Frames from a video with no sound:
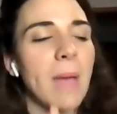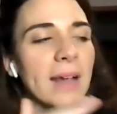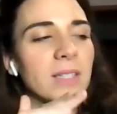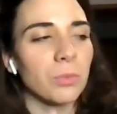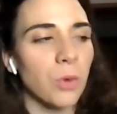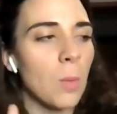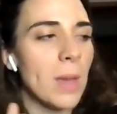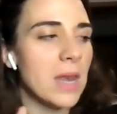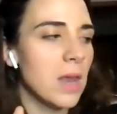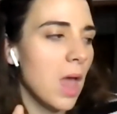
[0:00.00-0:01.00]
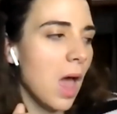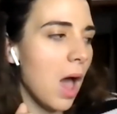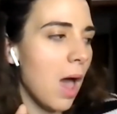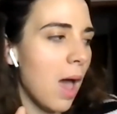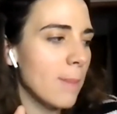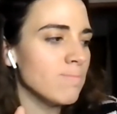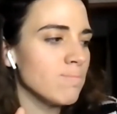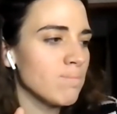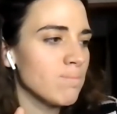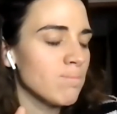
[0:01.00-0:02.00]
Max, and Roman.
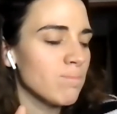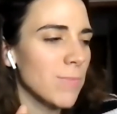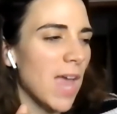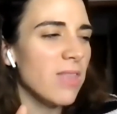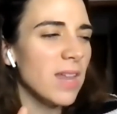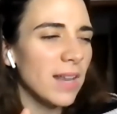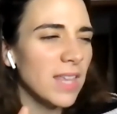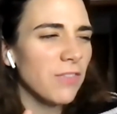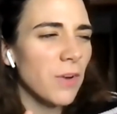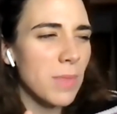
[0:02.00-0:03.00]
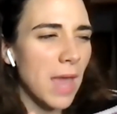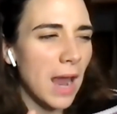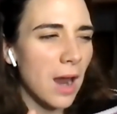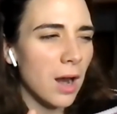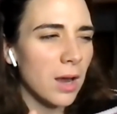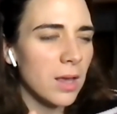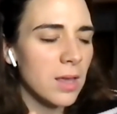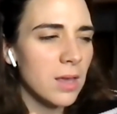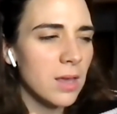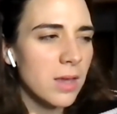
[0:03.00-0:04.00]
And then I think from there,
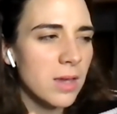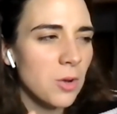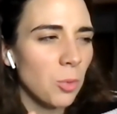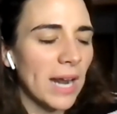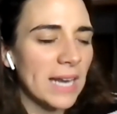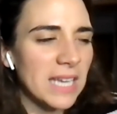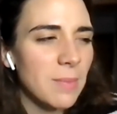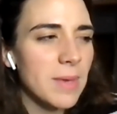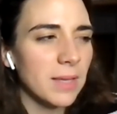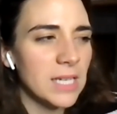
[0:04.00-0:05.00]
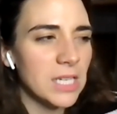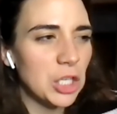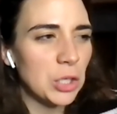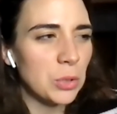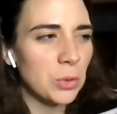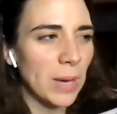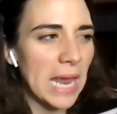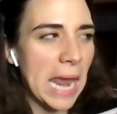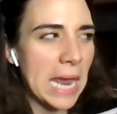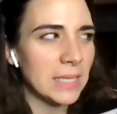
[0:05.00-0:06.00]
what I typically do
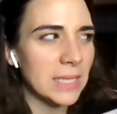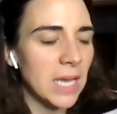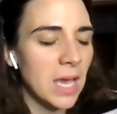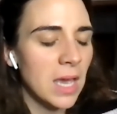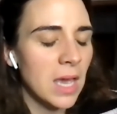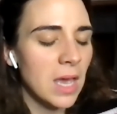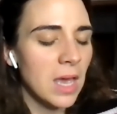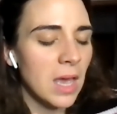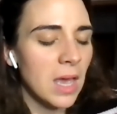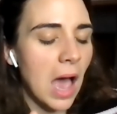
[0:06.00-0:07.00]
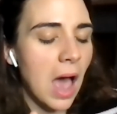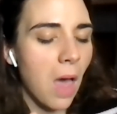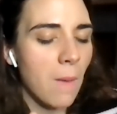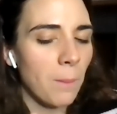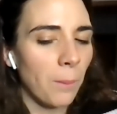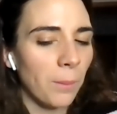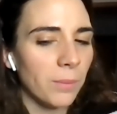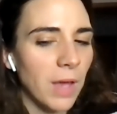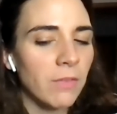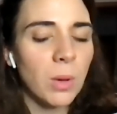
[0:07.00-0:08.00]
is
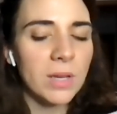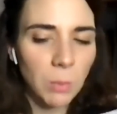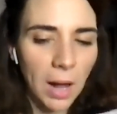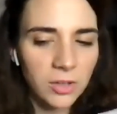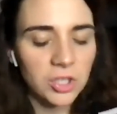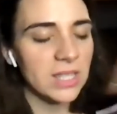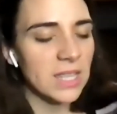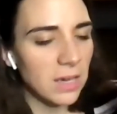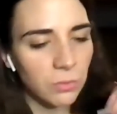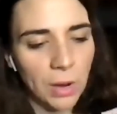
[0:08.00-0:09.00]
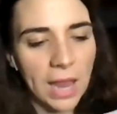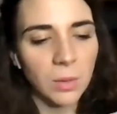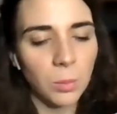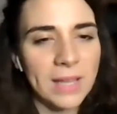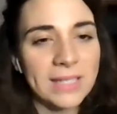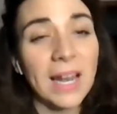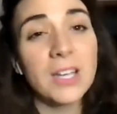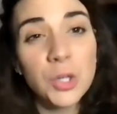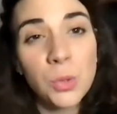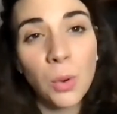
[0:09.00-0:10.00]
every once in a while I'll just think of random ones. And
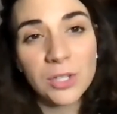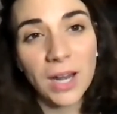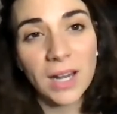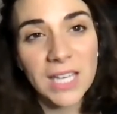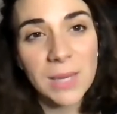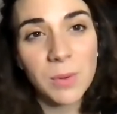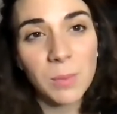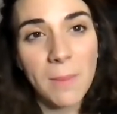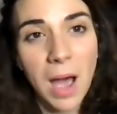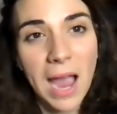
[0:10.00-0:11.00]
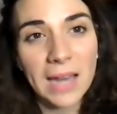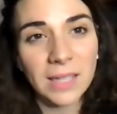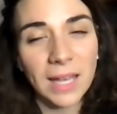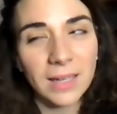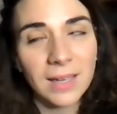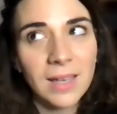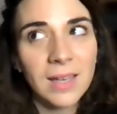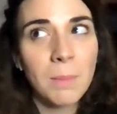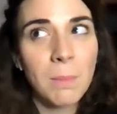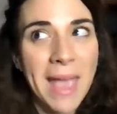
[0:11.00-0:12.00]
I do always try to keep in my mind, like,
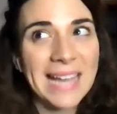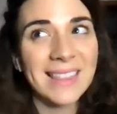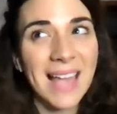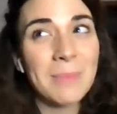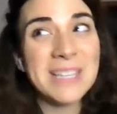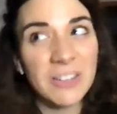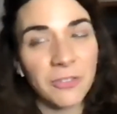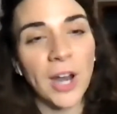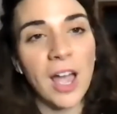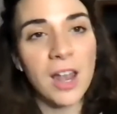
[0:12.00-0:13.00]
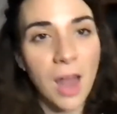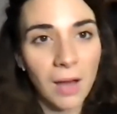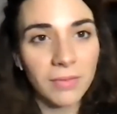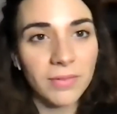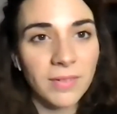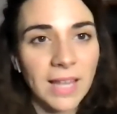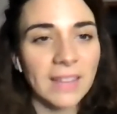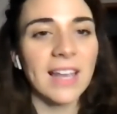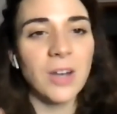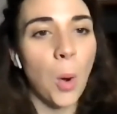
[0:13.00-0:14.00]
make them different enough
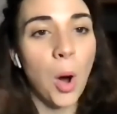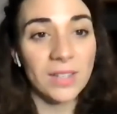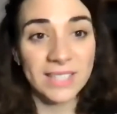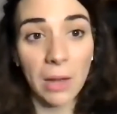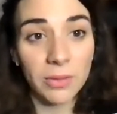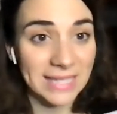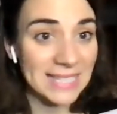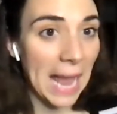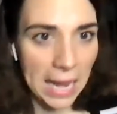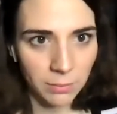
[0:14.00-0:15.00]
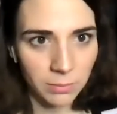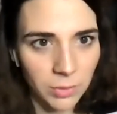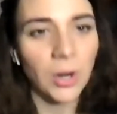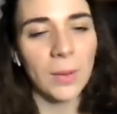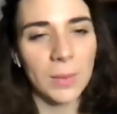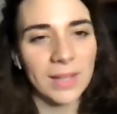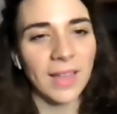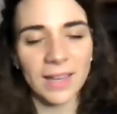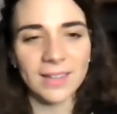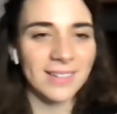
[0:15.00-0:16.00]
that they don't all sound the same. You know what I mean?
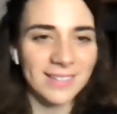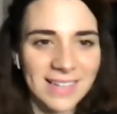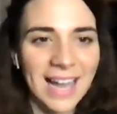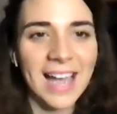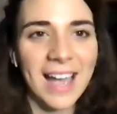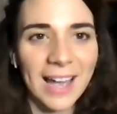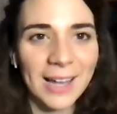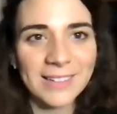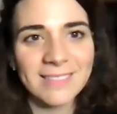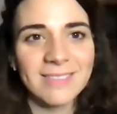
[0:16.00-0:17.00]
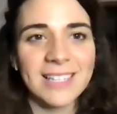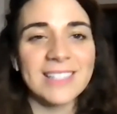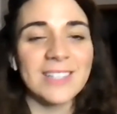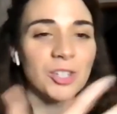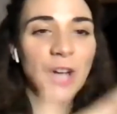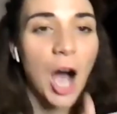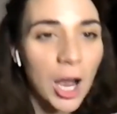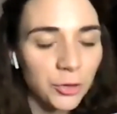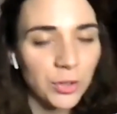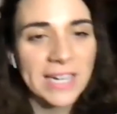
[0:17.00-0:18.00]
Like, since there's an
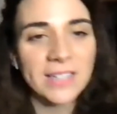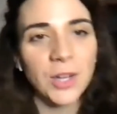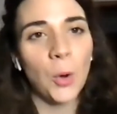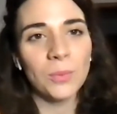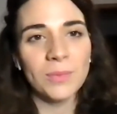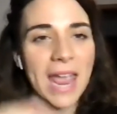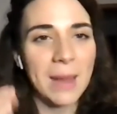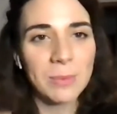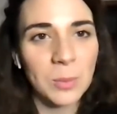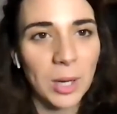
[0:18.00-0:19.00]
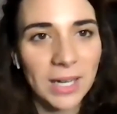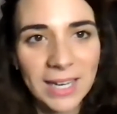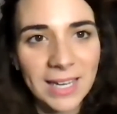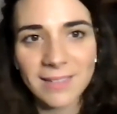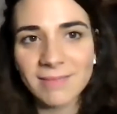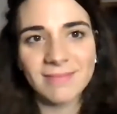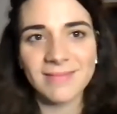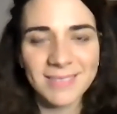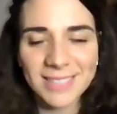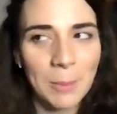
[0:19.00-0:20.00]
Audrey, don't name somebody
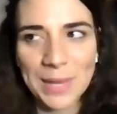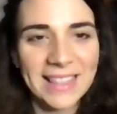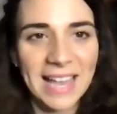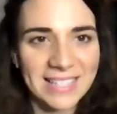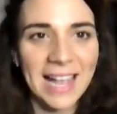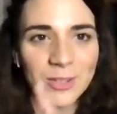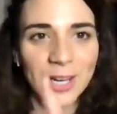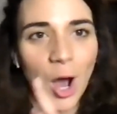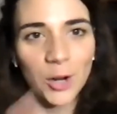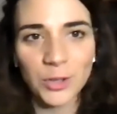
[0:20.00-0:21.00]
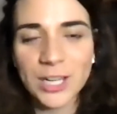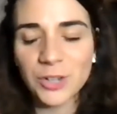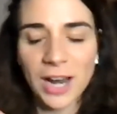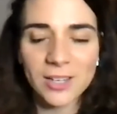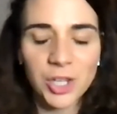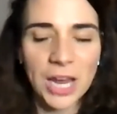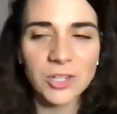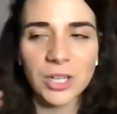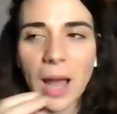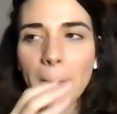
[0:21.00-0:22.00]
something that sounds like Audrey. Try to
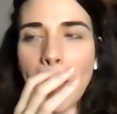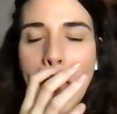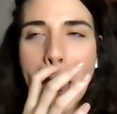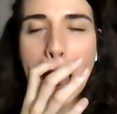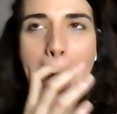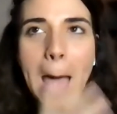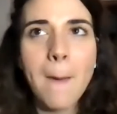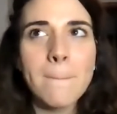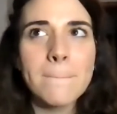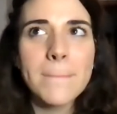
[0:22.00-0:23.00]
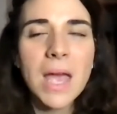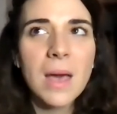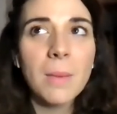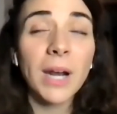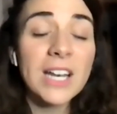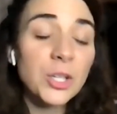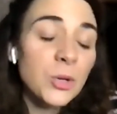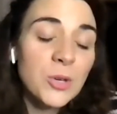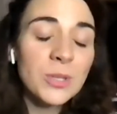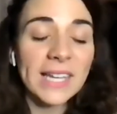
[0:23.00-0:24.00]
change it up. But I do
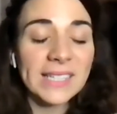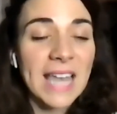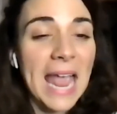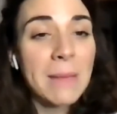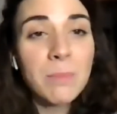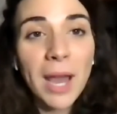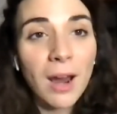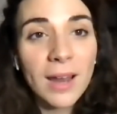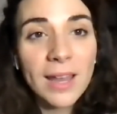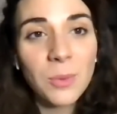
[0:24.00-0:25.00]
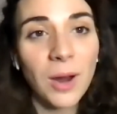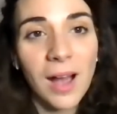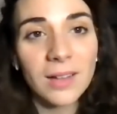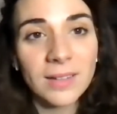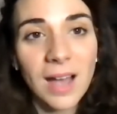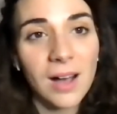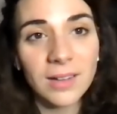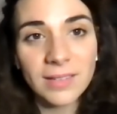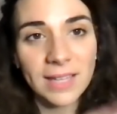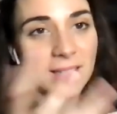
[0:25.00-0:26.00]
use like Nameberry, where
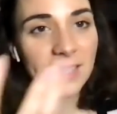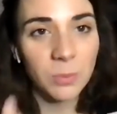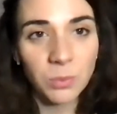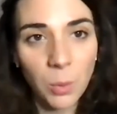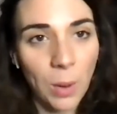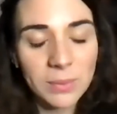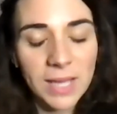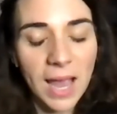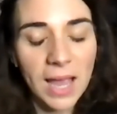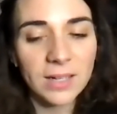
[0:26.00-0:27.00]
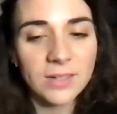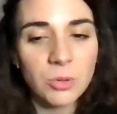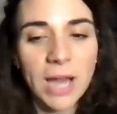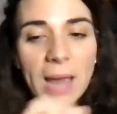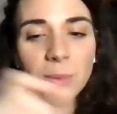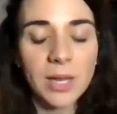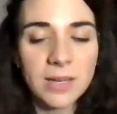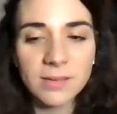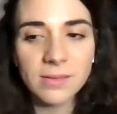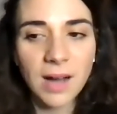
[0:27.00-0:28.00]
I'll that's like a website, and you type
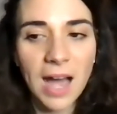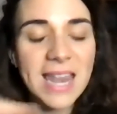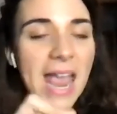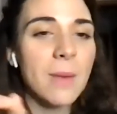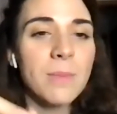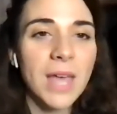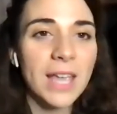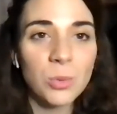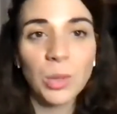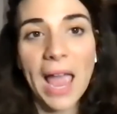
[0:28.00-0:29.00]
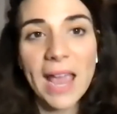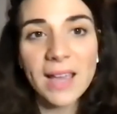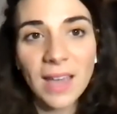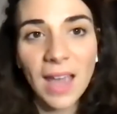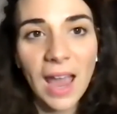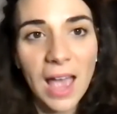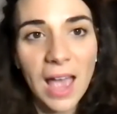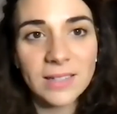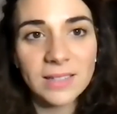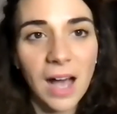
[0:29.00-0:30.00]
in a name that you like,
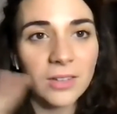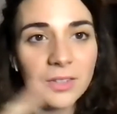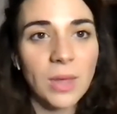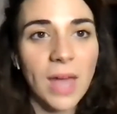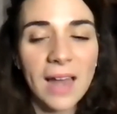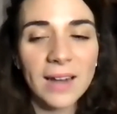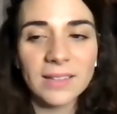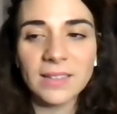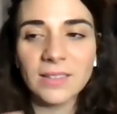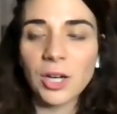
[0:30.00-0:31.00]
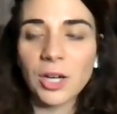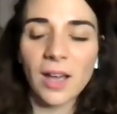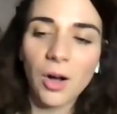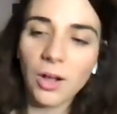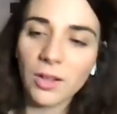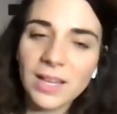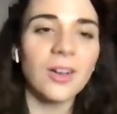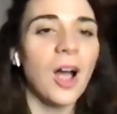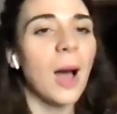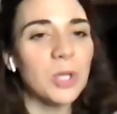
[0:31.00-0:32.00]
and I'll do that, and then look at all the
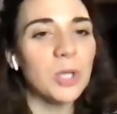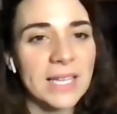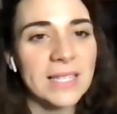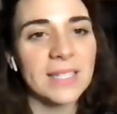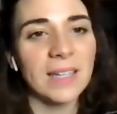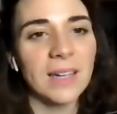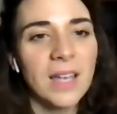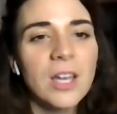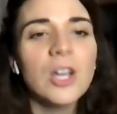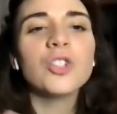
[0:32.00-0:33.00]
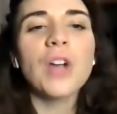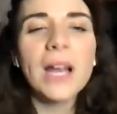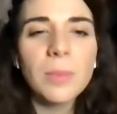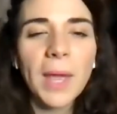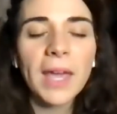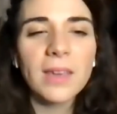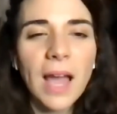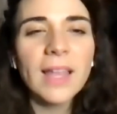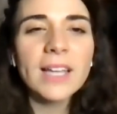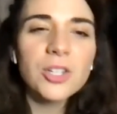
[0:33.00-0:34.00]
other options and
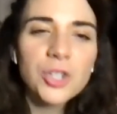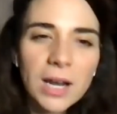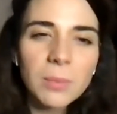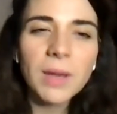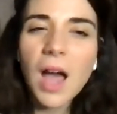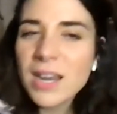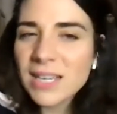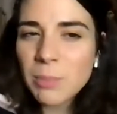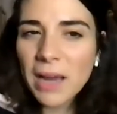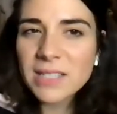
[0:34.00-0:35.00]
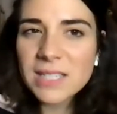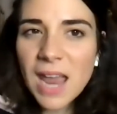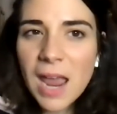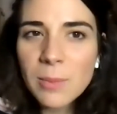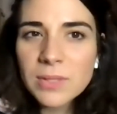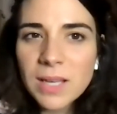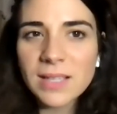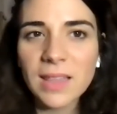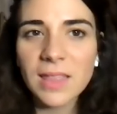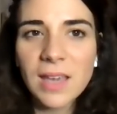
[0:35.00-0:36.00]
I like to try to pick unexpected names,
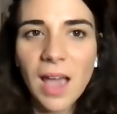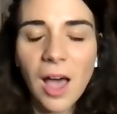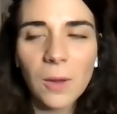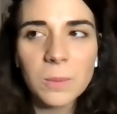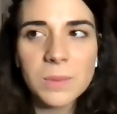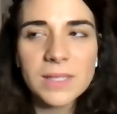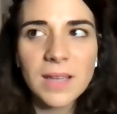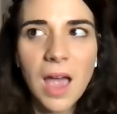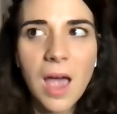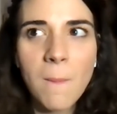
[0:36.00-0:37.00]
because I think it helps